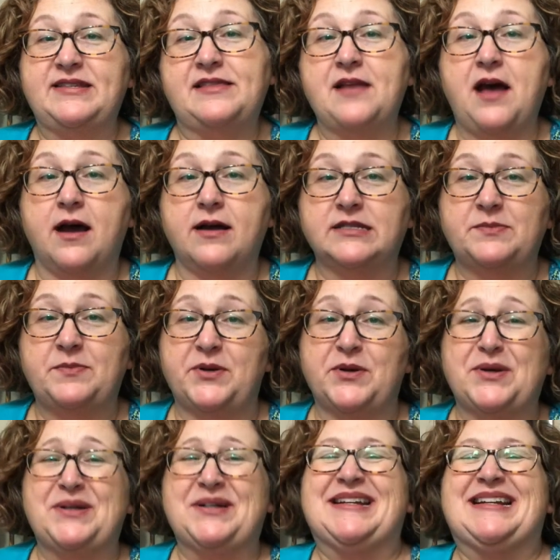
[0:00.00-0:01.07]
in the
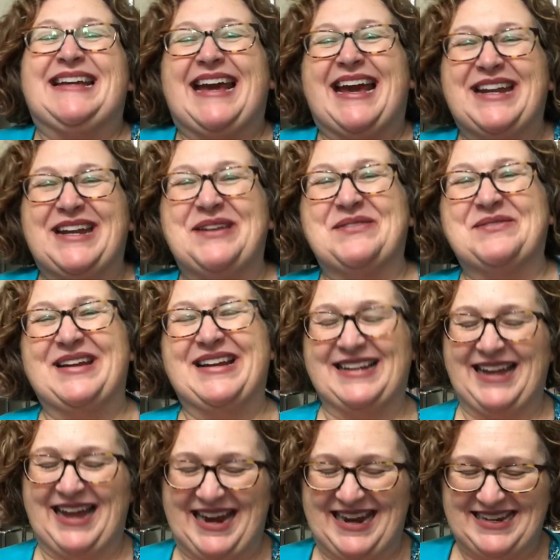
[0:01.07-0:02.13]
hospital getting
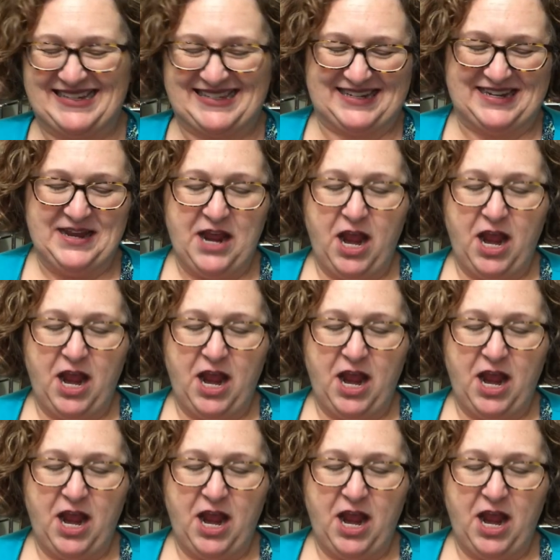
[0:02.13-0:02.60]
reglazed.